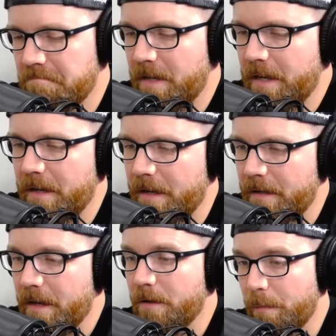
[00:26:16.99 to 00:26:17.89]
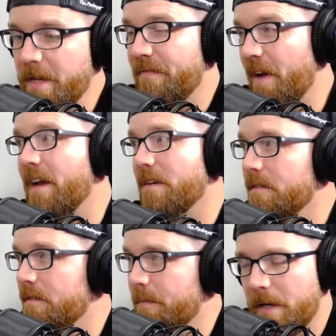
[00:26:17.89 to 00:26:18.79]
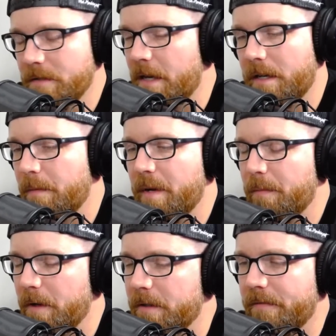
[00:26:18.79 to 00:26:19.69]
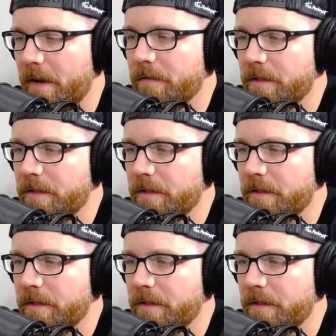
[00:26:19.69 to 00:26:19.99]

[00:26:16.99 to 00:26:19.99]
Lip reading: And it'll be a fight, but it's not going to be a productive conversation.